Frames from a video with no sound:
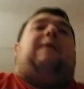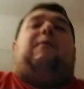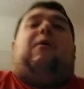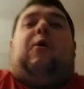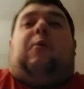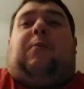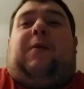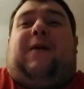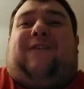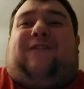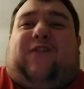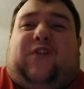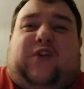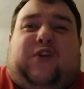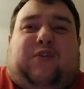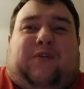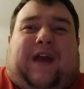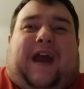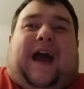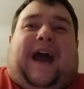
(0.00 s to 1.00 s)
opening for you
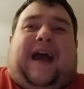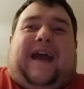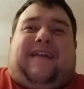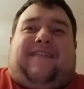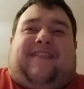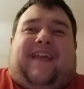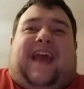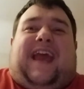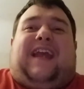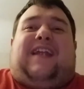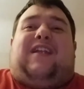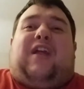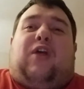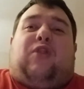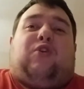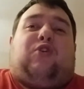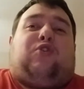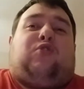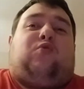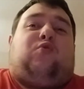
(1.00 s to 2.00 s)
guys
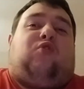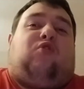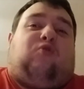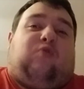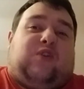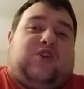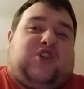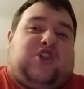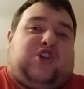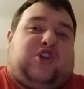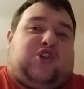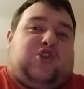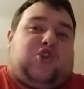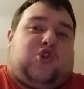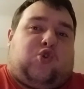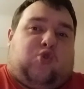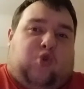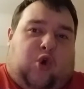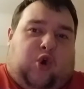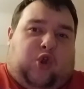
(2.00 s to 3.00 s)
another Switch
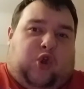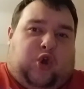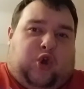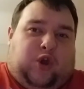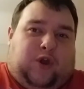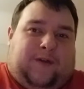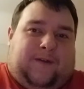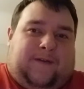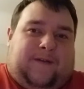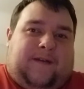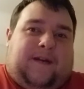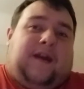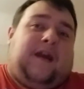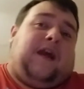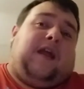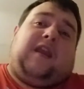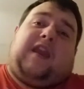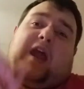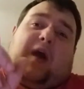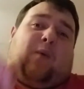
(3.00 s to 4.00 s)
controller.
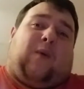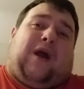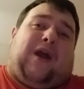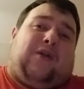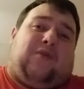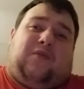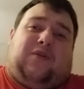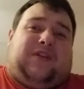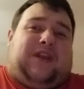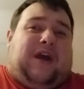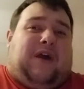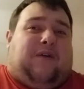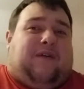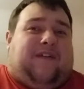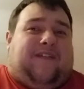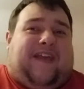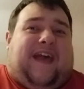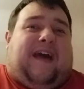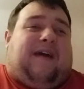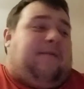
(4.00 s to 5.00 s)
No wired one, no, because
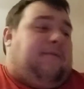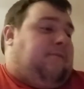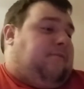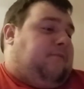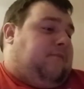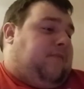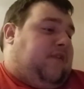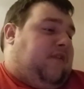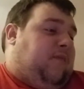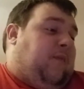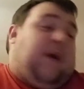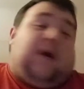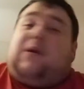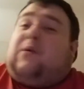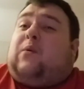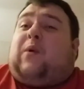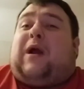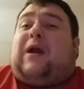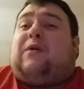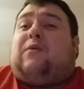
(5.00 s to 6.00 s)
my
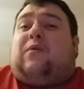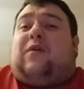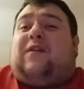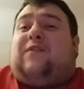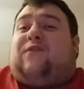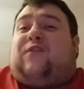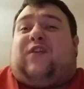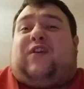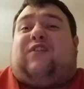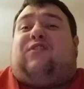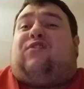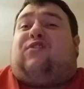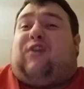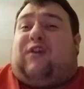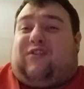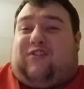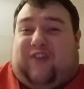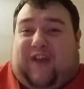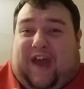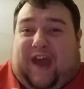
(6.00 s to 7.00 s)
wired one freaking
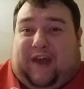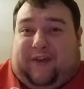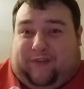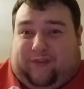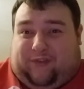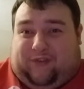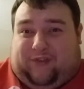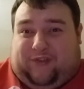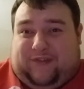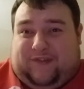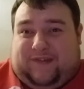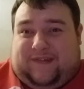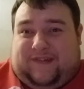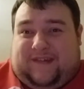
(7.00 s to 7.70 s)
sucks ass.